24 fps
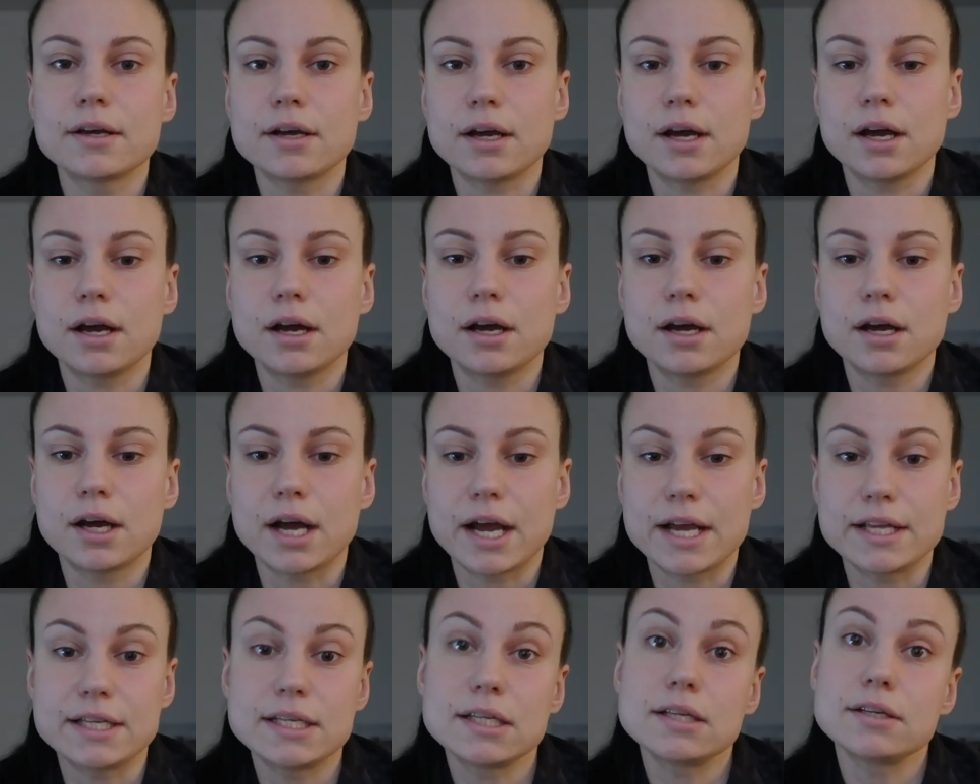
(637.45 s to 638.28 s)

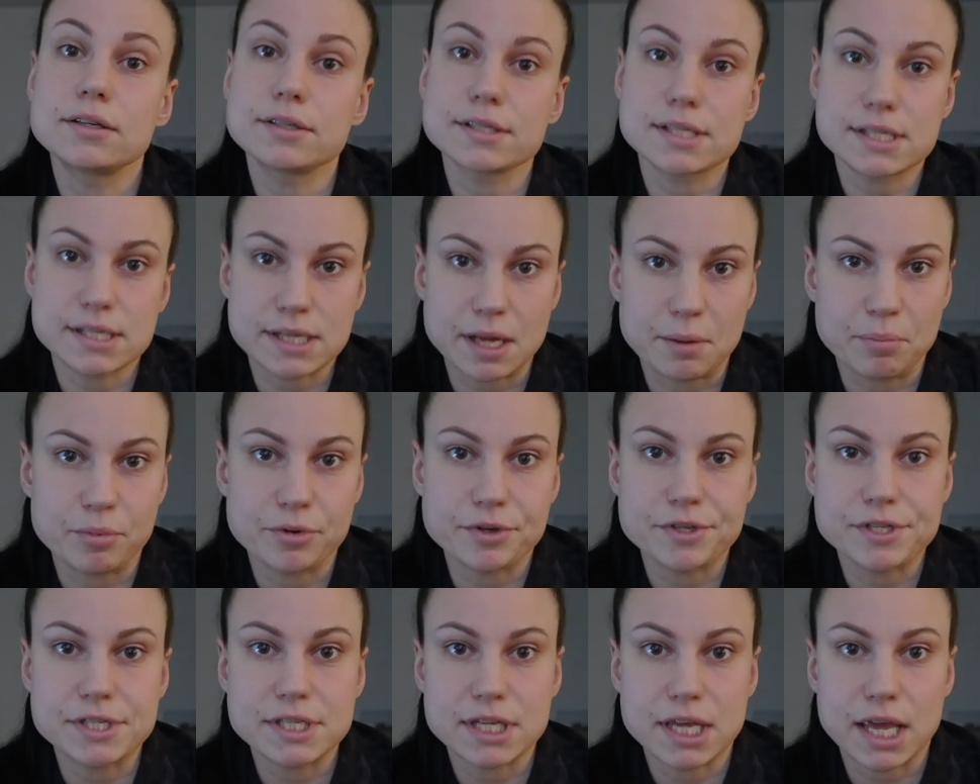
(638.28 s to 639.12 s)
I did not step
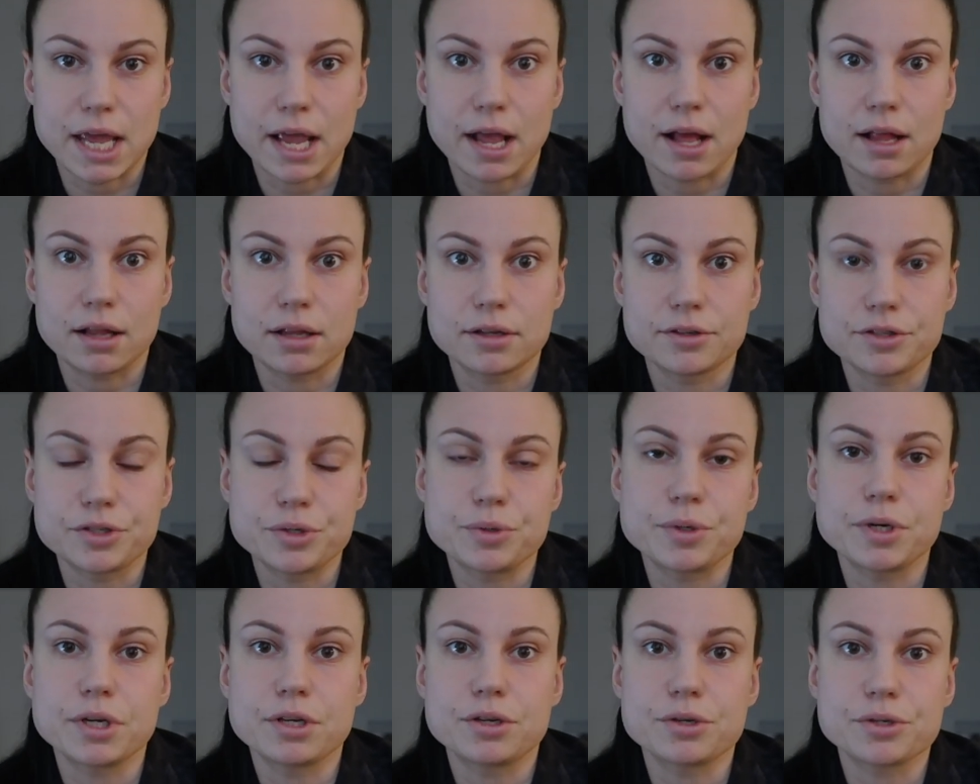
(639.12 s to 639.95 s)
on scale
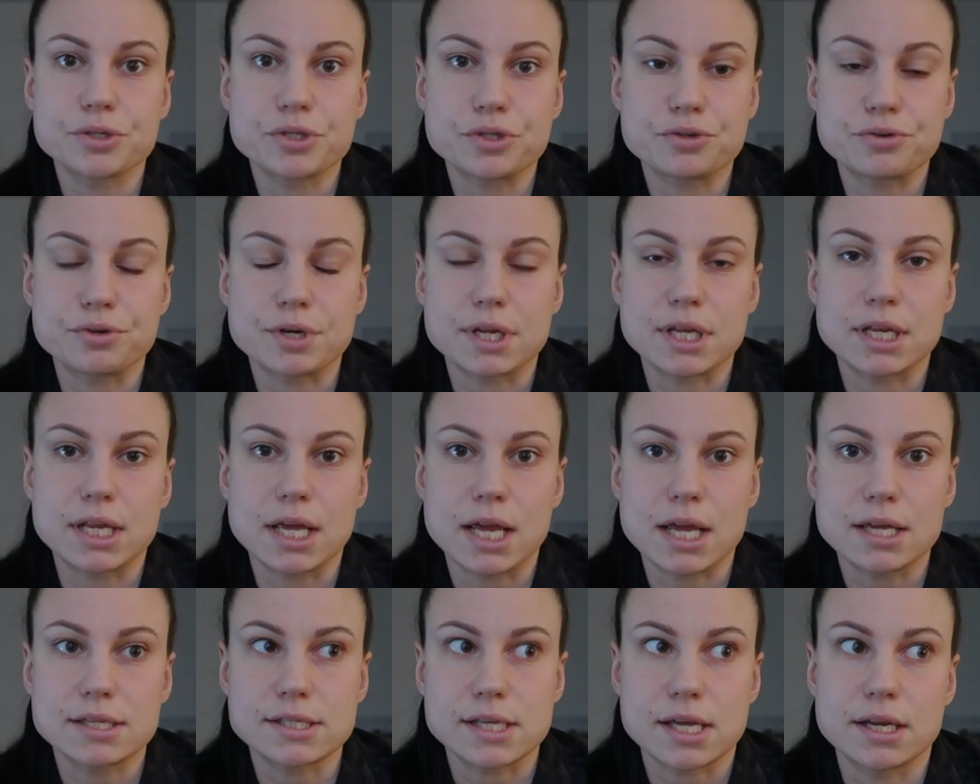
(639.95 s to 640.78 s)
during those 3
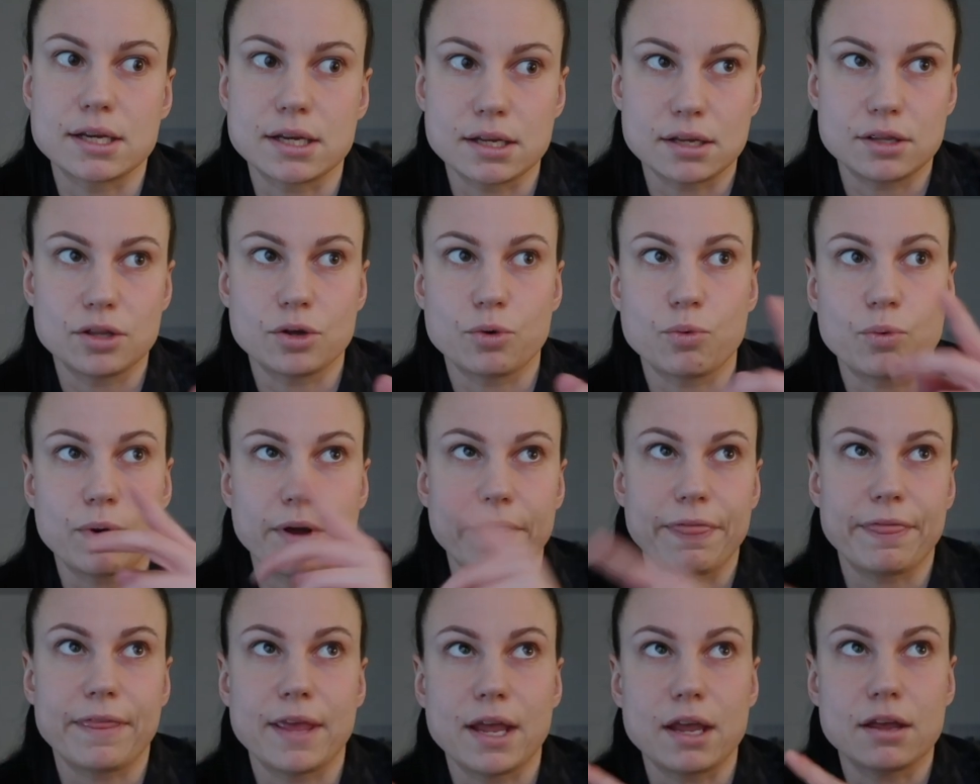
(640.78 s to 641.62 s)
days, and then the
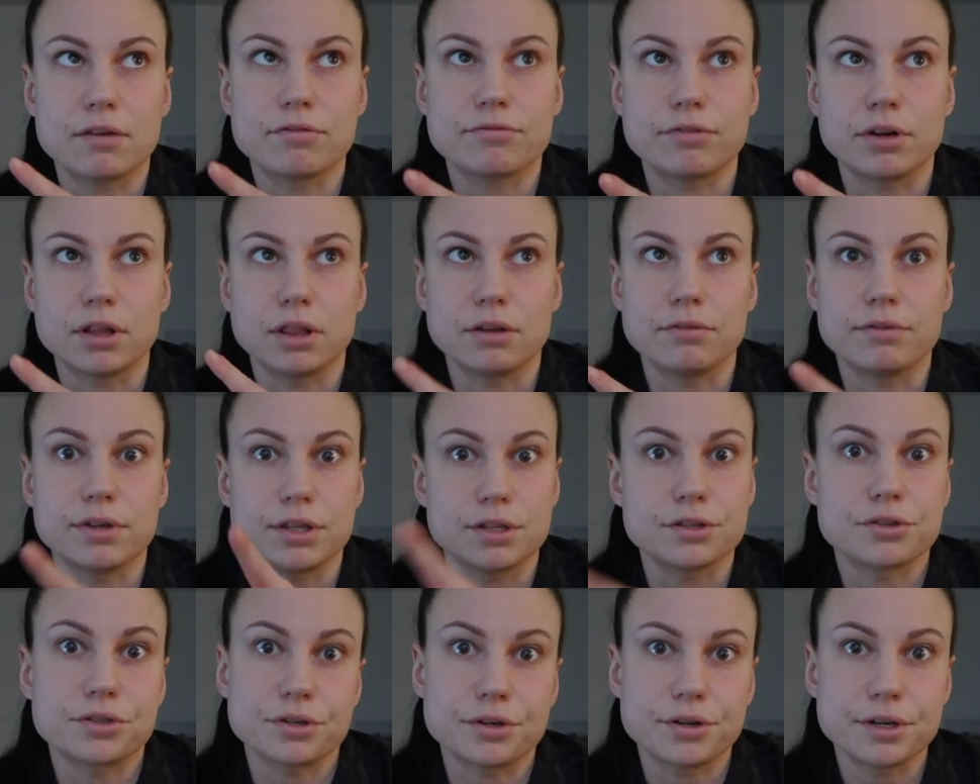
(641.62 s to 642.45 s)
1 day following
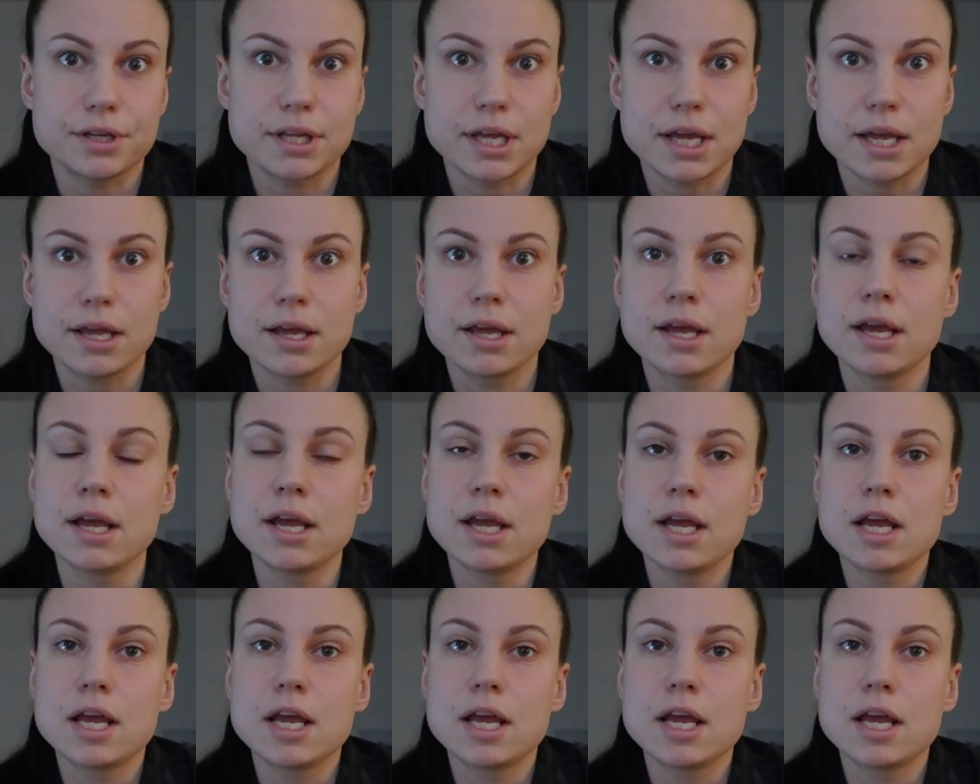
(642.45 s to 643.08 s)
the third day,